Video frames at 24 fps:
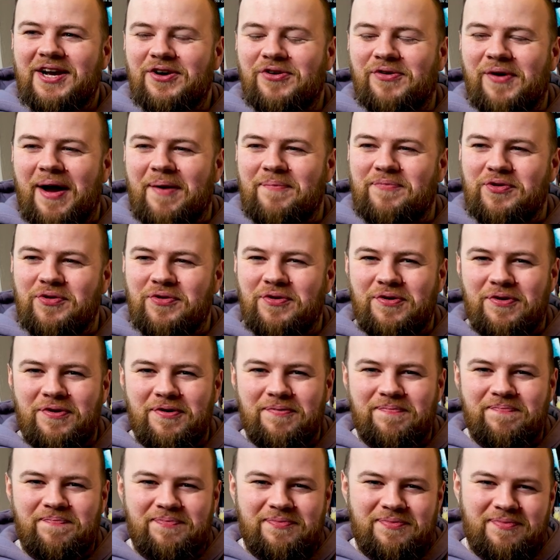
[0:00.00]
Grab
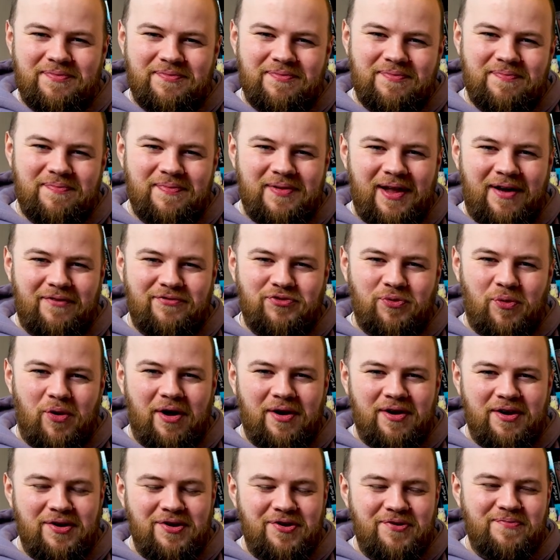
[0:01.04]
your loved
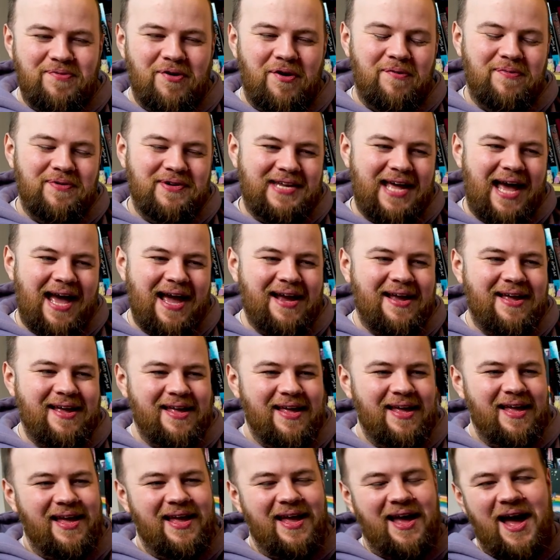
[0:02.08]
one a new Pauper deck.
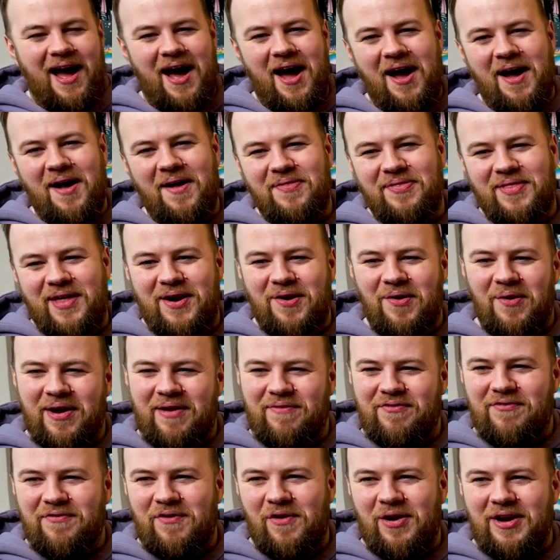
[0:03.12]
They're not
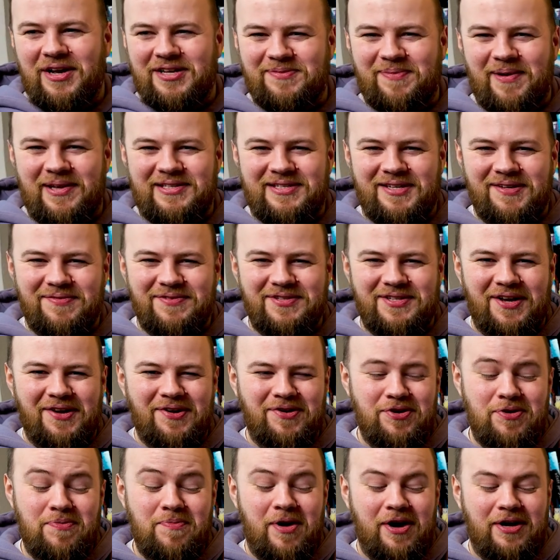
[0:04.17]
even very expensive, so
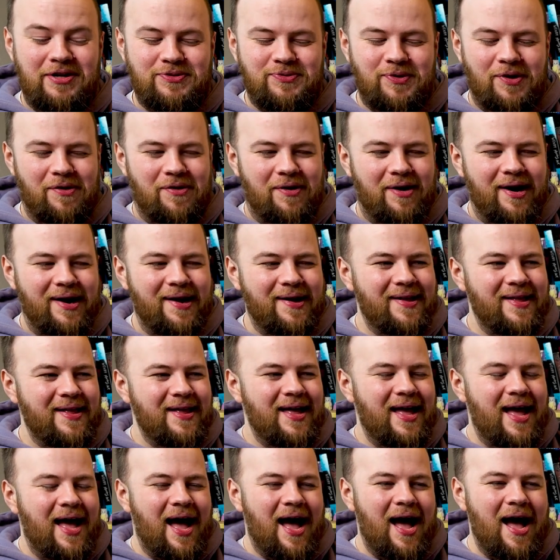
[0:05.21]
you might as well, right?
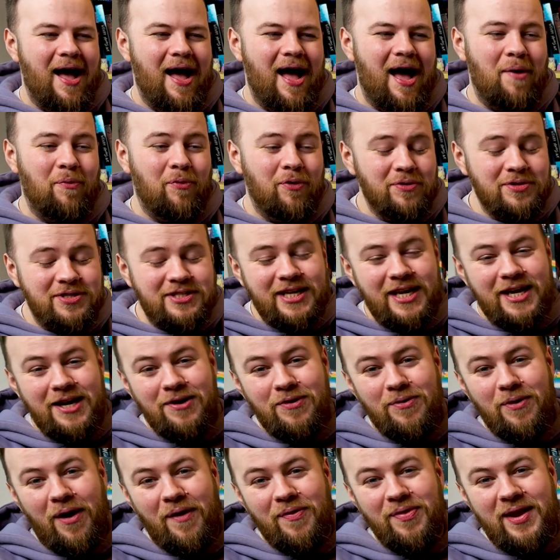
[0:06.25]
And we'll see
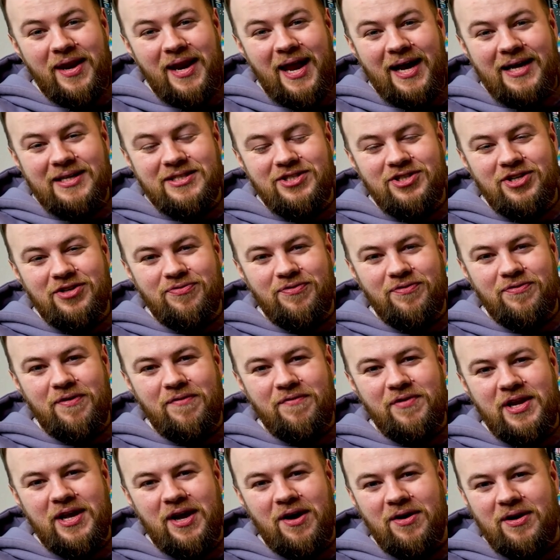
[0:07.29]
you on the next Just for Fun
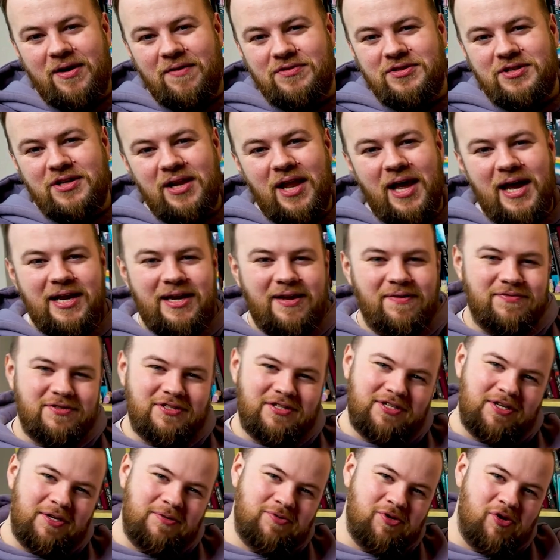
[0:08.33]
video. Give us a like, give
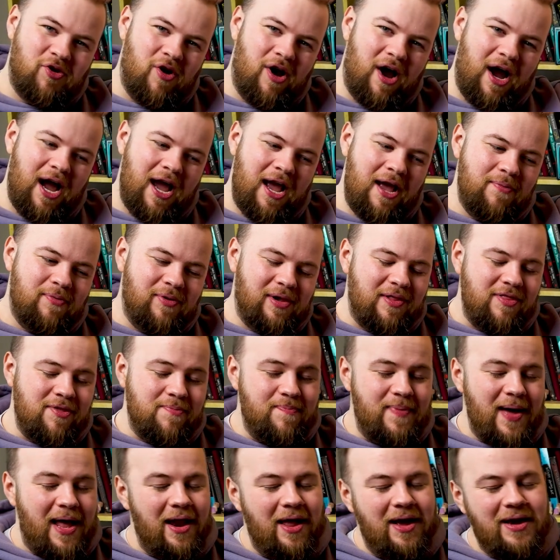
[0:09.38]
us a subscribe, click the
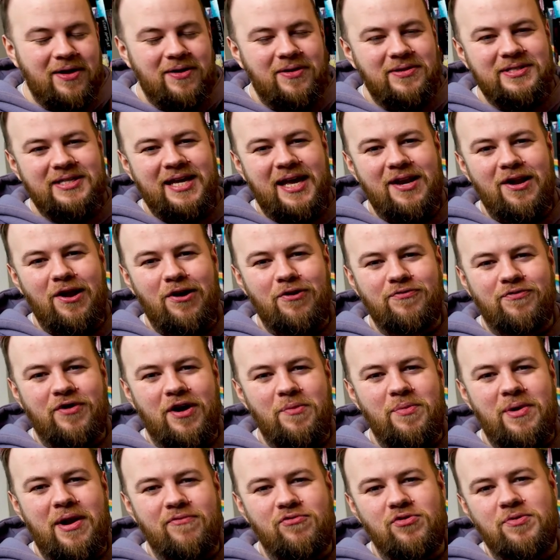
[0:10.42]
bell icon to get
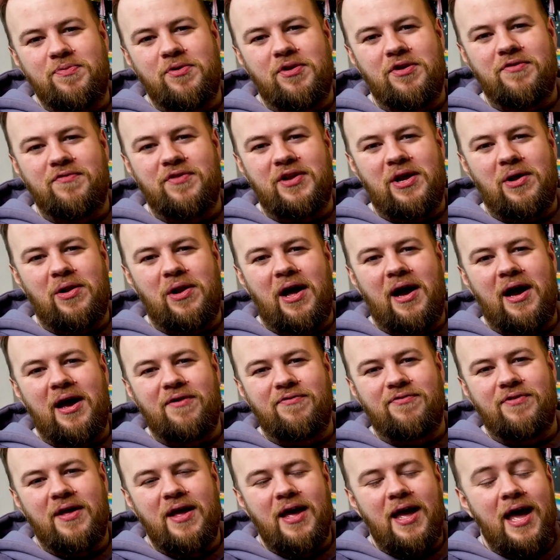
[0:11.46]
notified whenever we put a new video
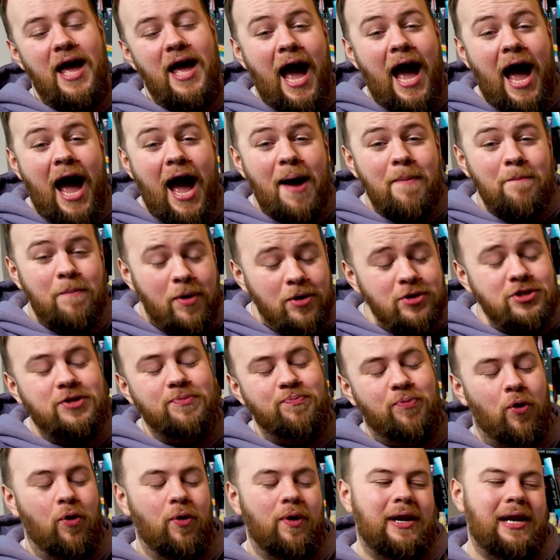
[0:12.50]
live. And most
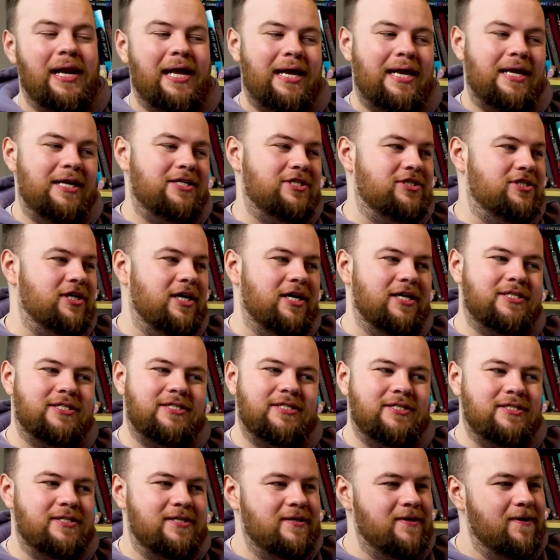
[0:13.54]
importantly,
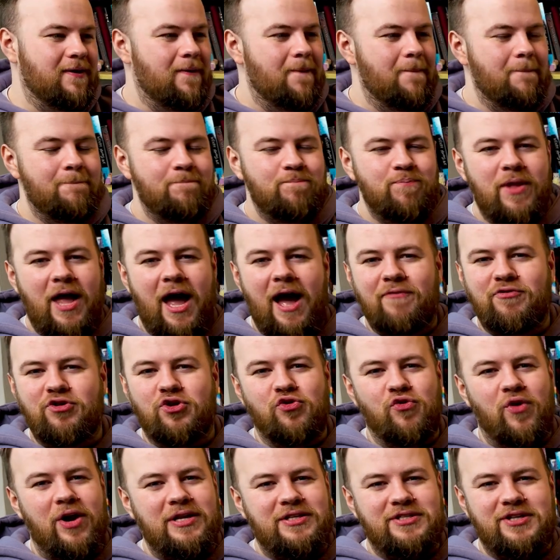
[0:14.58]
just have a
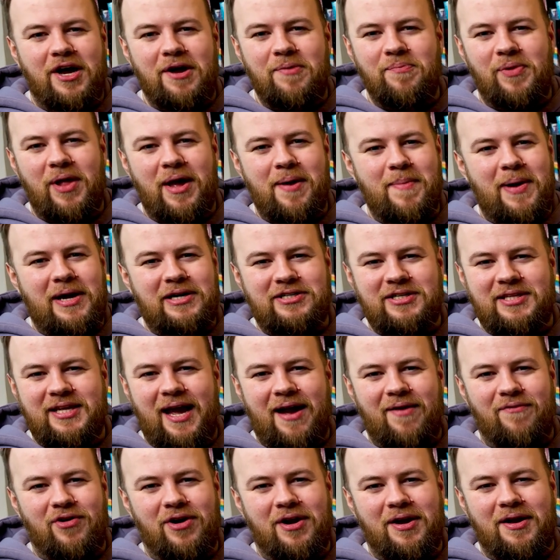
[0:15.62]
great time playing Magic the
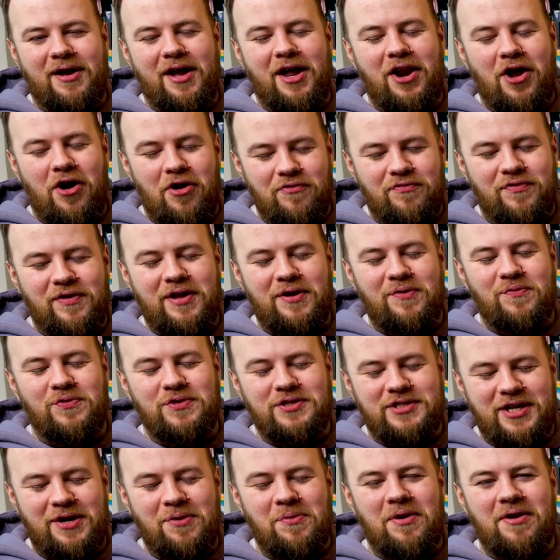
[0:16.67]
Gathering, and hopefully we'll
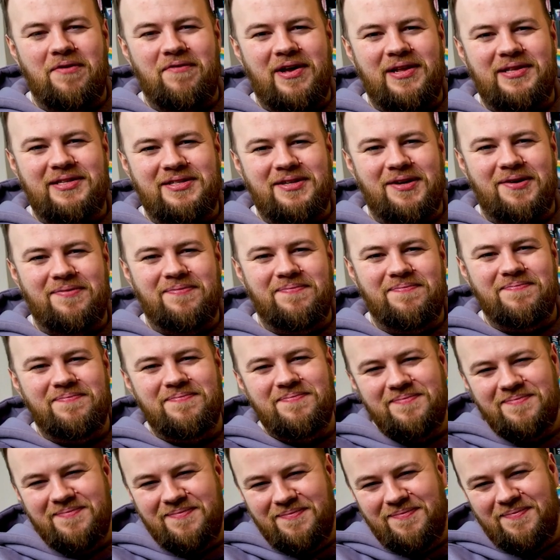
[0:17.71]
see you in an event soon.
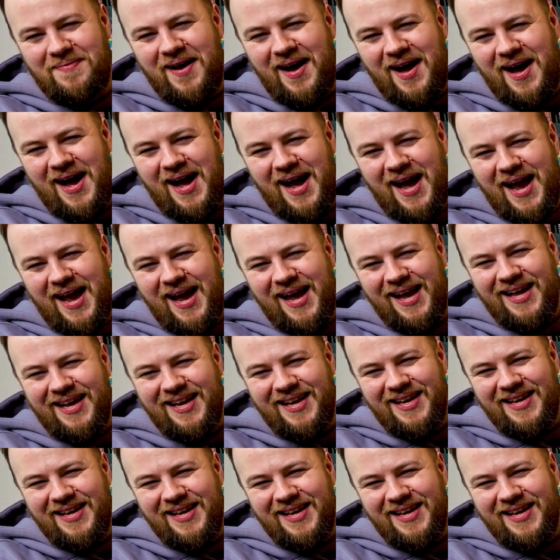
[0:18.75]
Bye!